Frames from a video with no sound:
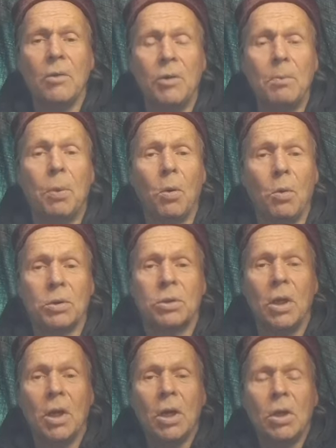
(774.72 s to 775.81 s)
report
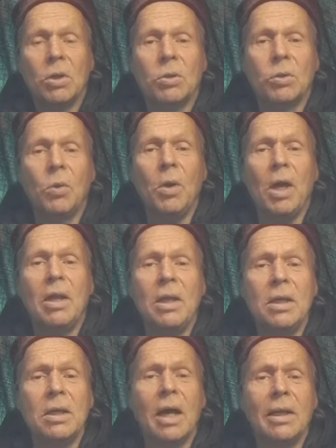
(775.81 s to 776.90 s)
to a
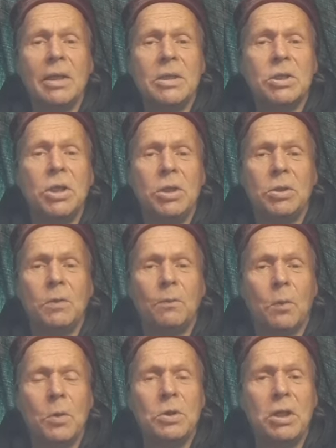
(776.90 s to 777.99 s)
legal entity
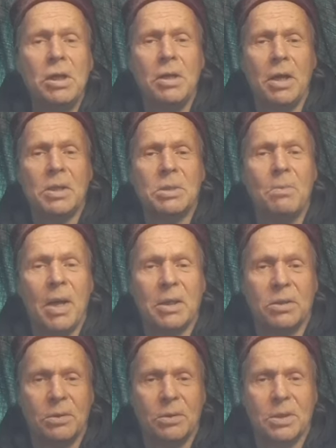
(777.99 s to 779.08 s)
for tenants
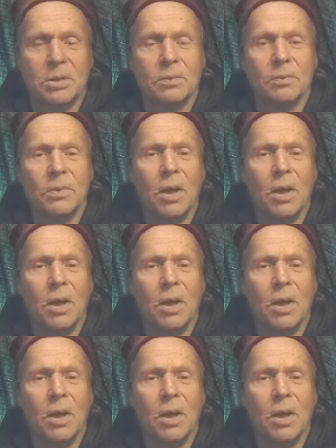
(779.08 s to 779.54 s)
matters